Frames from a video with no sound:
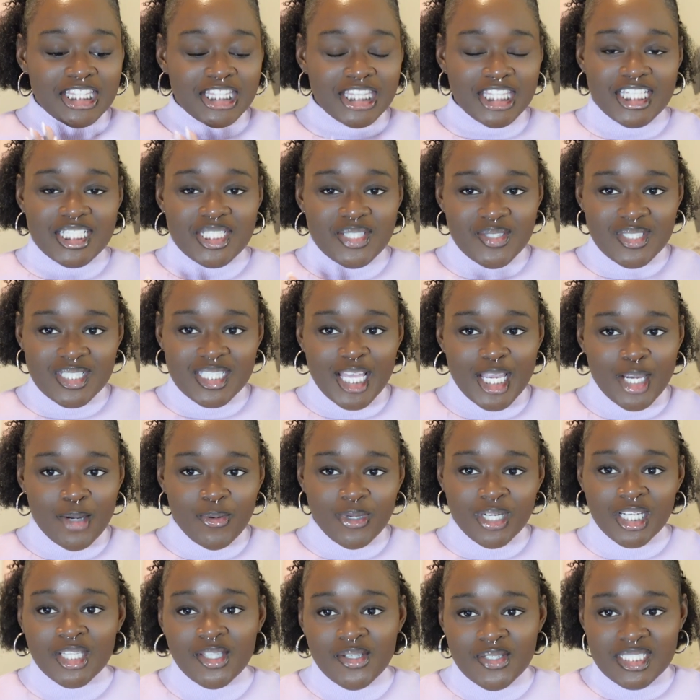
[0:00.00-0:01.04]
This is like
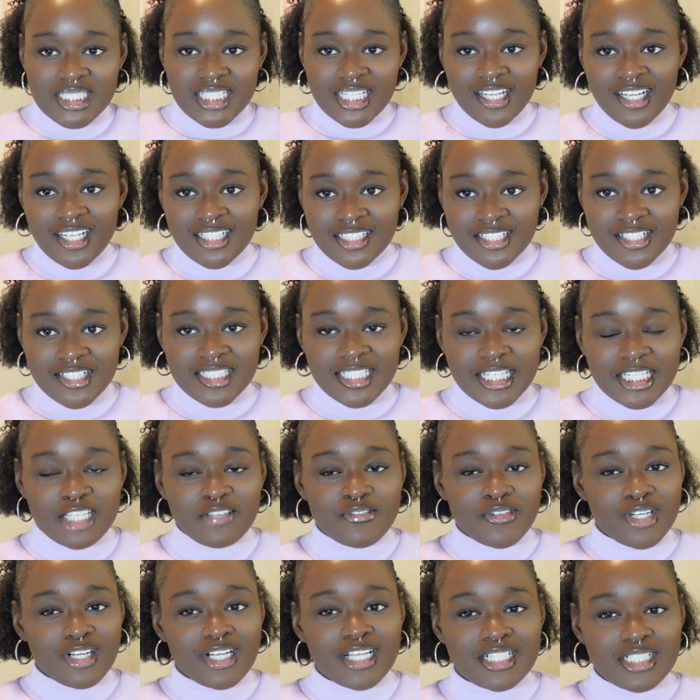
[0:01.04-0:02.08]
one of those characters, like
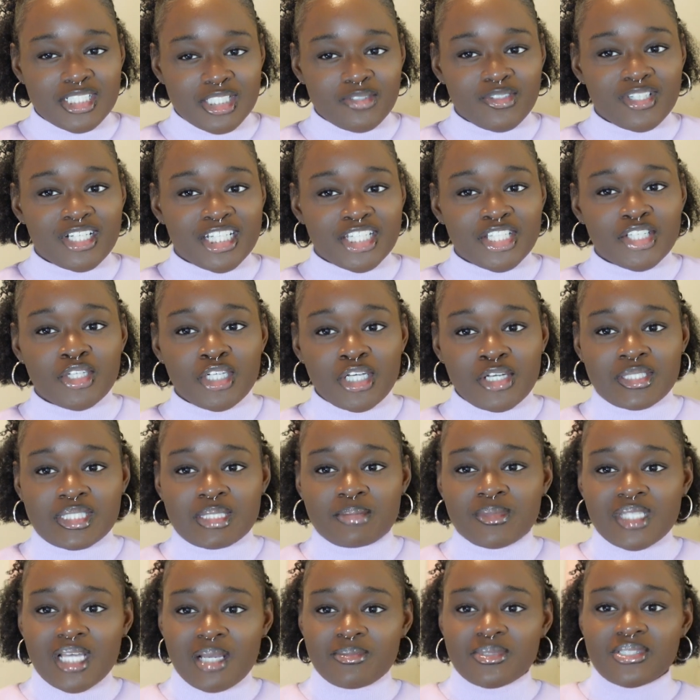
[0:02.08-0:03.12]
if you're into reading, you know,
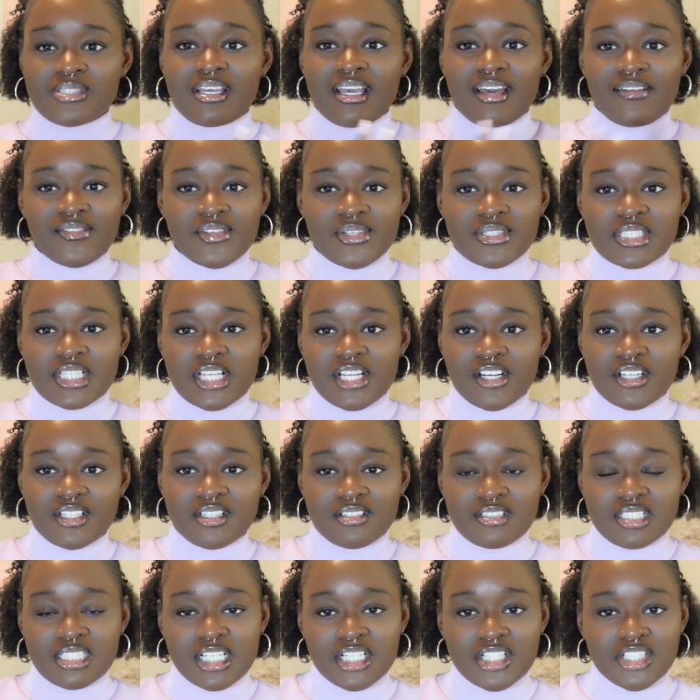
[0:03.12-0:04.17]
sometimes you have those
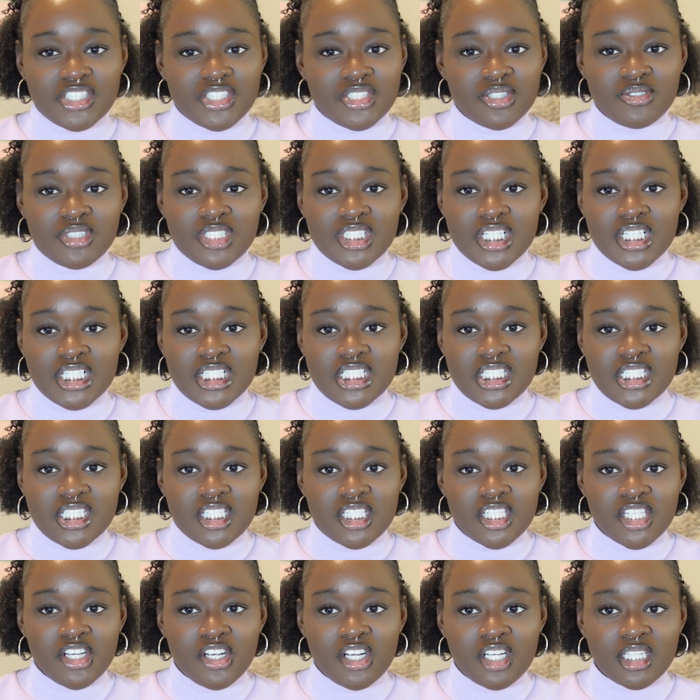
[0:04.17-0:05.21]
characters that
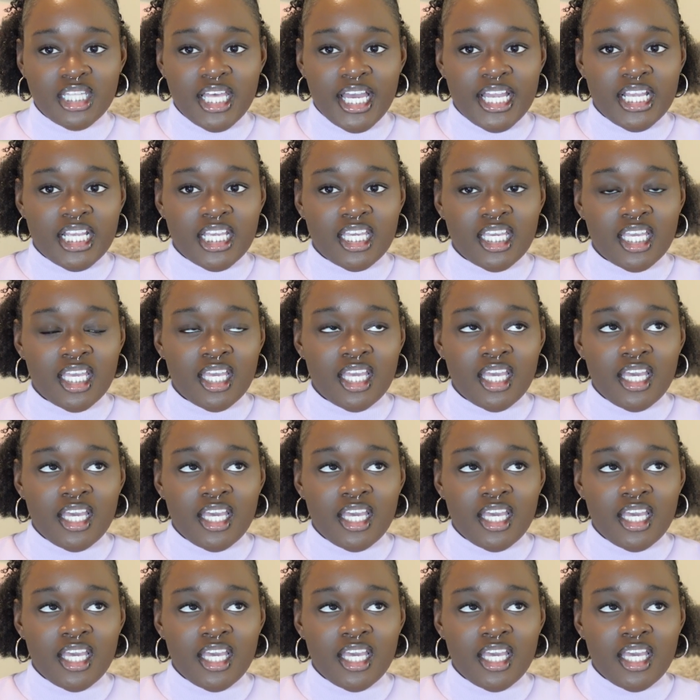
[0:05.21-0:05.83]
you're like,